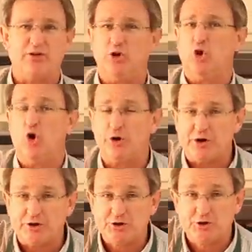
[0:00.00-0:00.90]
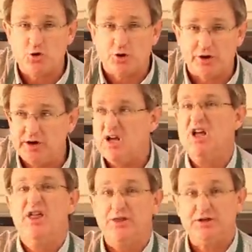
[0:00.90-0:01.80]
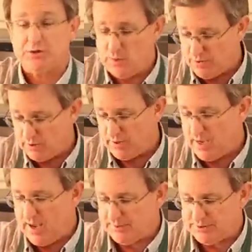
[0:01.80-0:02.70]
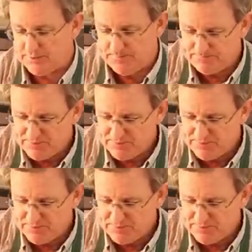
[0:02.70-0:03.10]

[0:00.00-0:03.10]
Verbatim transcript: The longer you store it, the sweeter it gets.